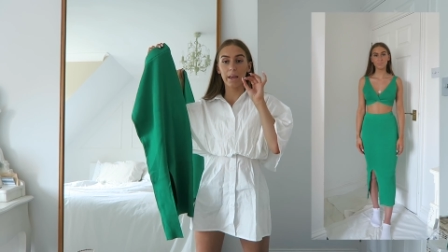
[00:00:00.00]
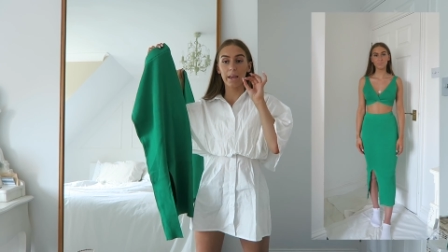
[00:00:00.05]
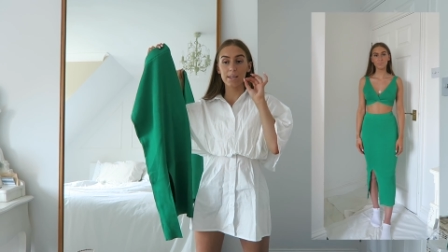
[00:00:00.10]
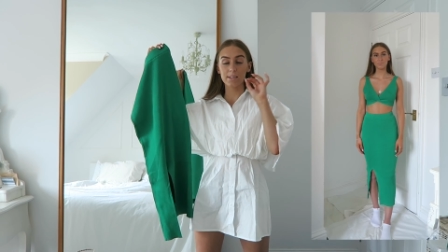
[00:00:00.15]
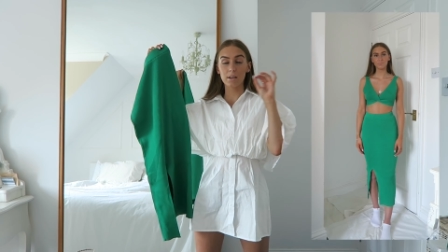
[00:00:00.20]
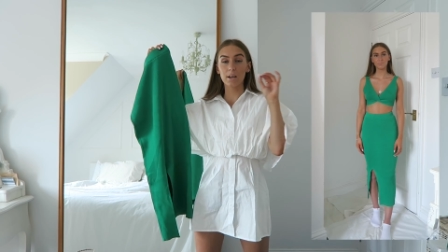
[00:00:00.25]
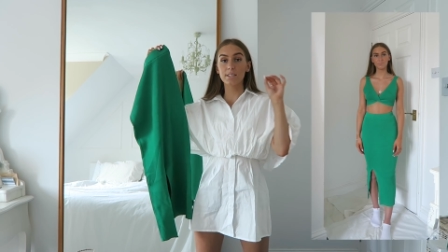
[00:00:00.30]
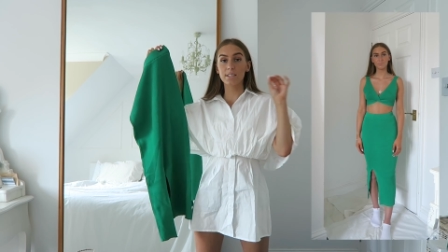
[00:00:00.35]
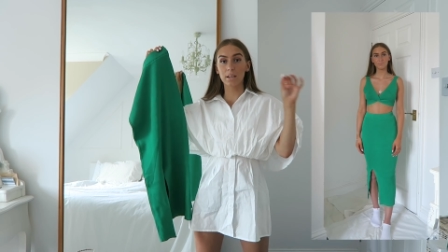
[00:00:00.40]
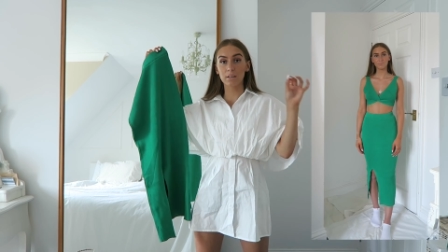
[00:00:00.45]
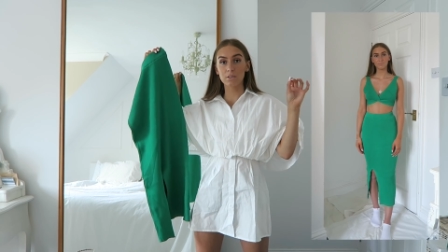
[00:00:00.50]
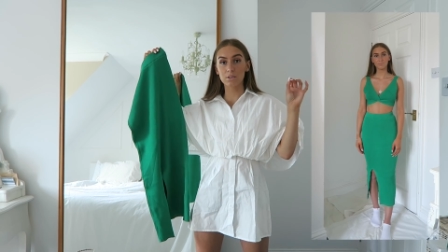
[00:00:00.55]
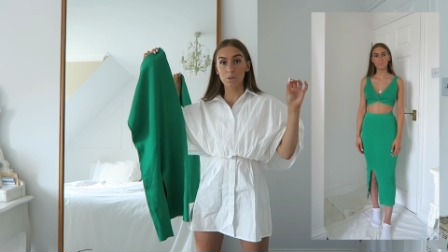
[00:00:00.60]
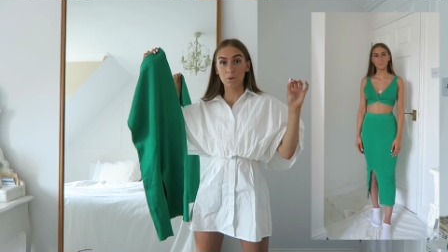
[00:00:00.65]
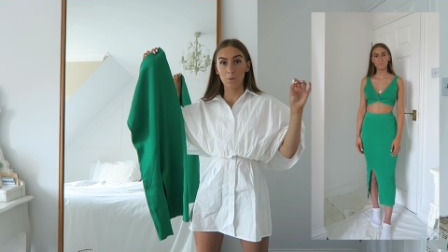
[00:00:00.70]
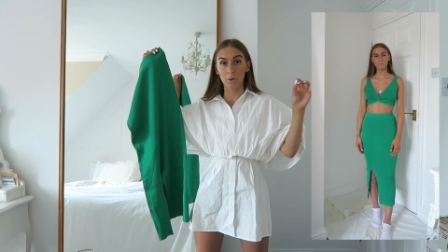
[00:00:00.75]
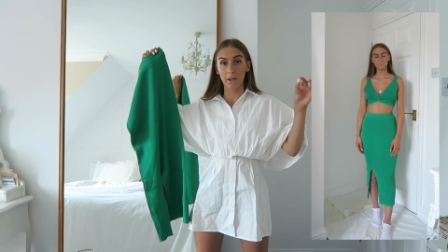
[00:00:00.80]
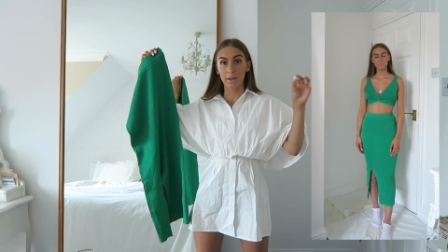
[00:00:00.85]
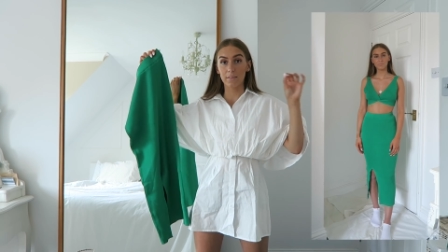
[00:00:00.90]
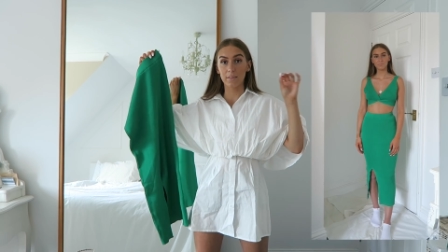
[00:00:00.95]
it's
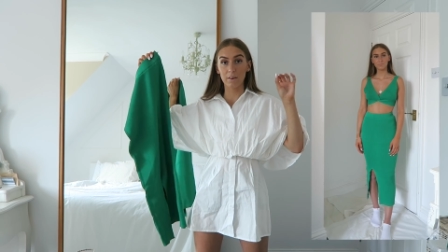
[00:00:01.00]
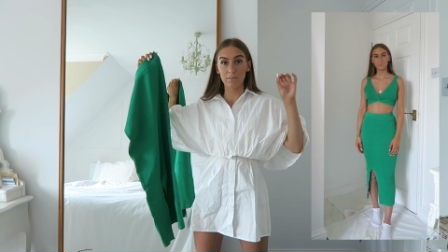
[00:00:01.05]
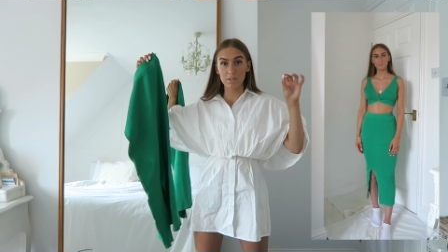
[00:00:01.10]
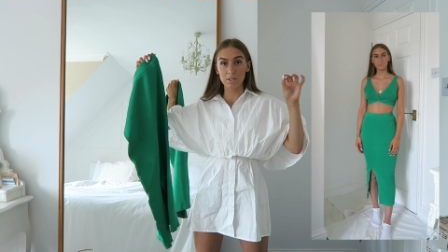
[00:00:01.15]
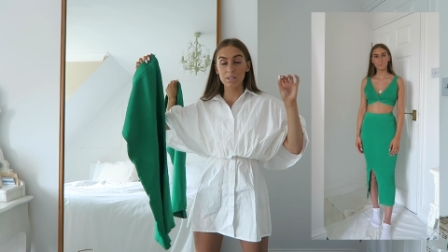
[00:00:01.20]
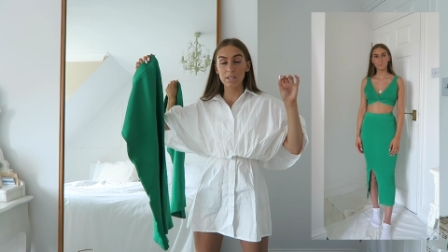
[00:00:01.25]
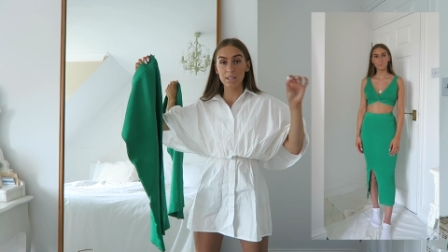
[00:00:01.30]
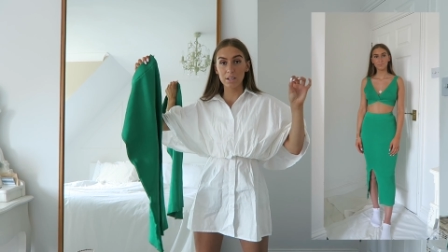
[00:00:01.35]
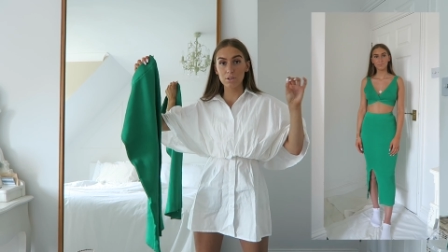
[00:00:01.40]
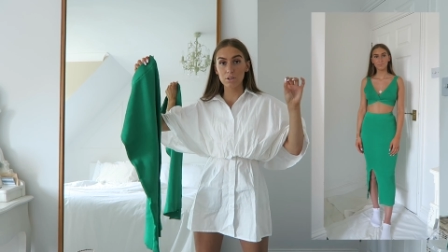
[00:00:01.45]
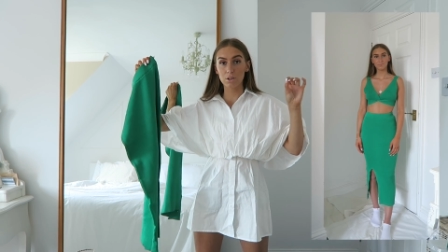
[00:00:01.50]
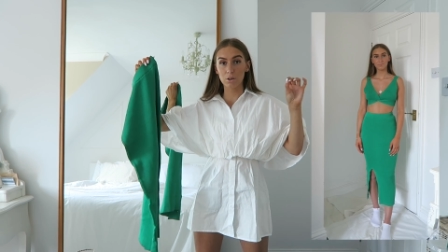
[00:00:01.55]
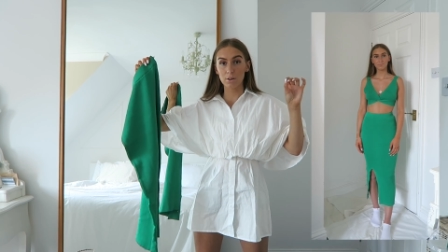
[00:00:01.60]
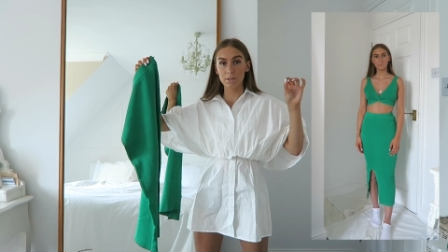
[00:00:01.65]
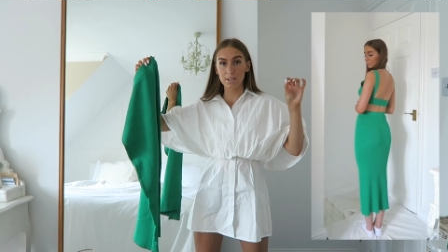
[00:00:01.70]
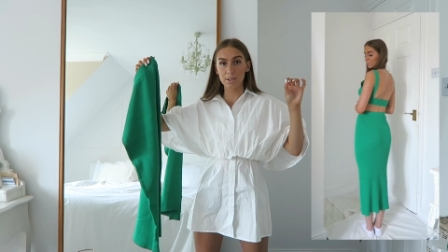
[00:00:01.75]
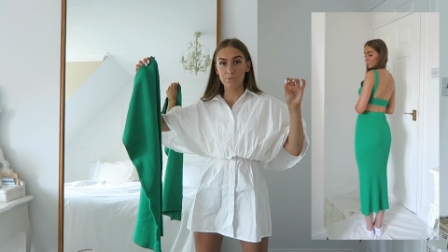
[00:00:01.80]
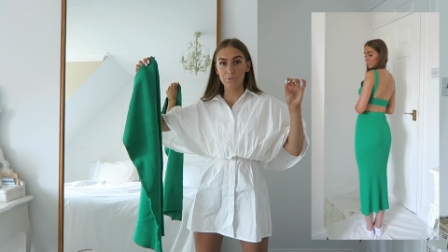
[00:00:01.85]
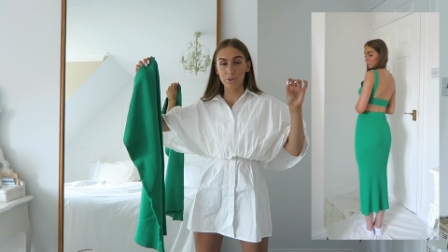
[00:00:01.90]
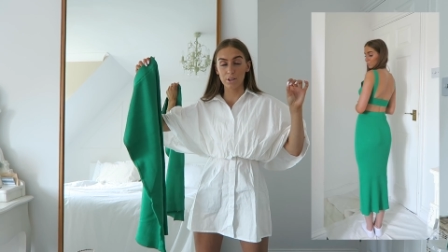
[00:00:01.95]
identical, like there is literally
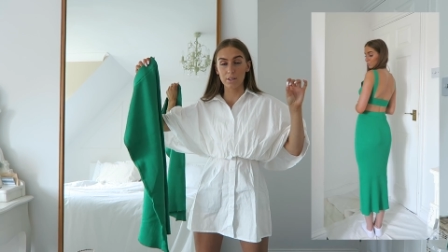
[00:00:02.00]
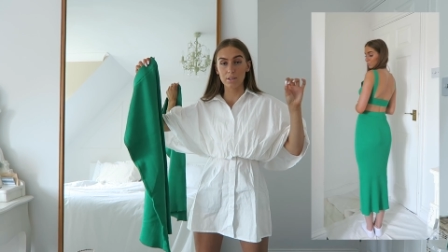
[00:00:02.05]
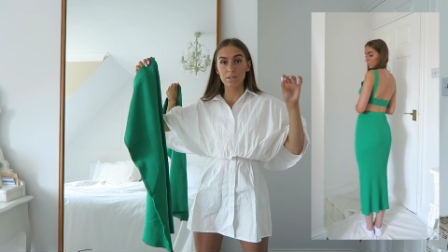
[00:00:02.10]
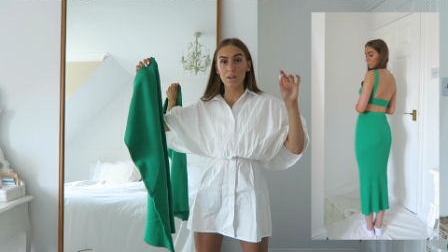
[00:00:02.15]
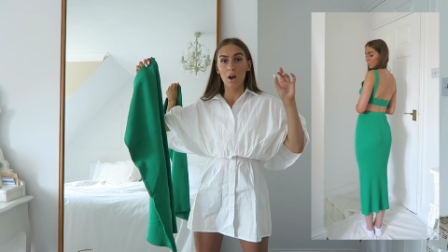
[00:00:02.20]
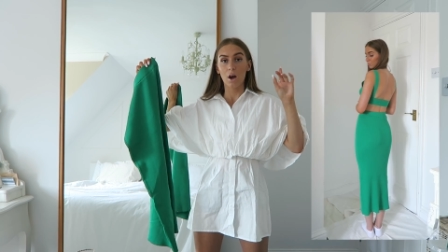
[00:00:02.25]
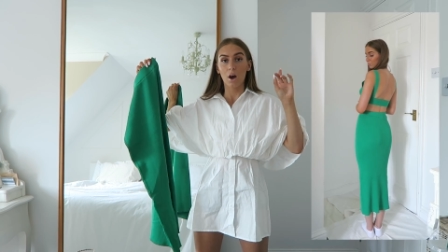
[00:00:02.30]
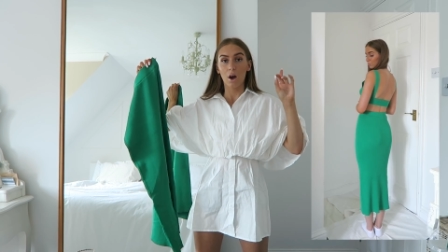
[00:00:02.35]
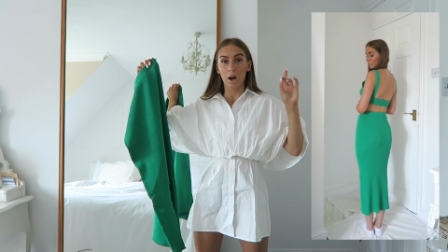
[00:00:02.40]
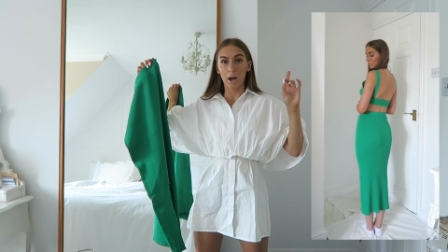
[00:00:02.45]
not a difference.